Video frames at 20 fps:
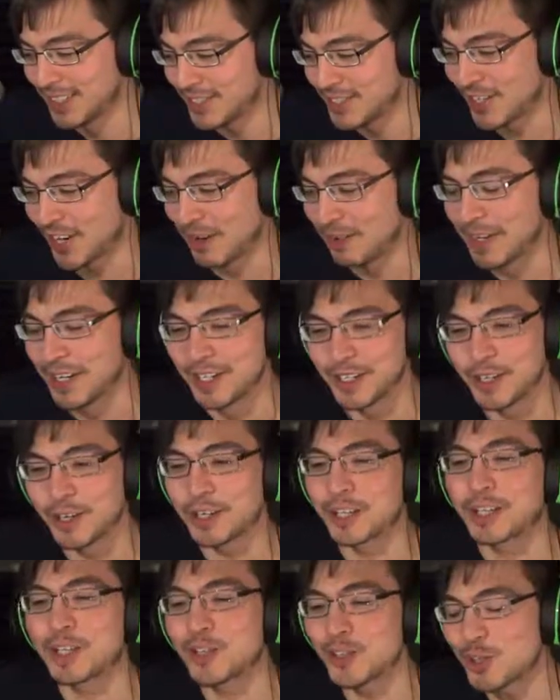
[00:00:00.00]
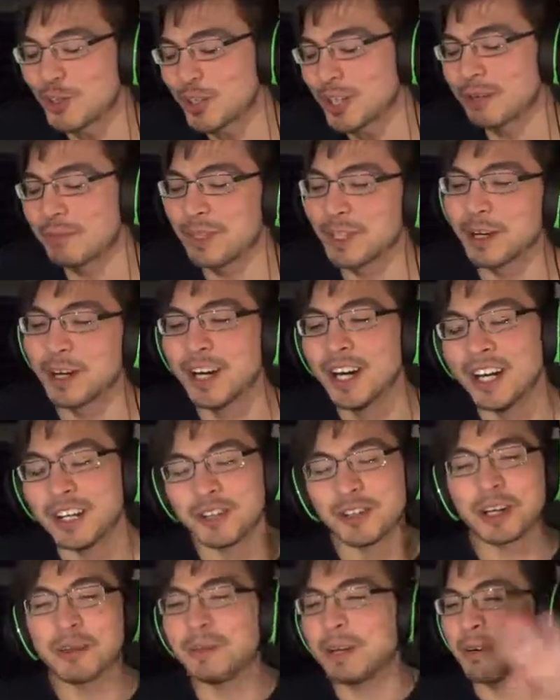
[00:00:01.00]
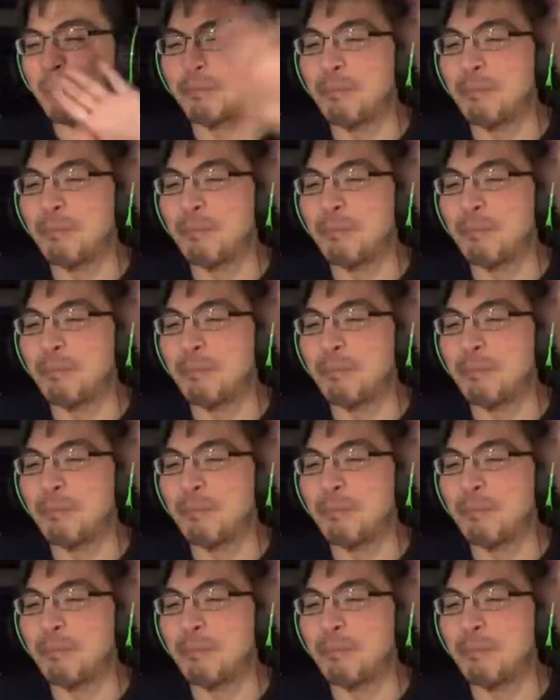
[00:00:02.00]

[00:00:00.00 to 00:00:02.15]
Shut up. Don't, don't give me your don't give me your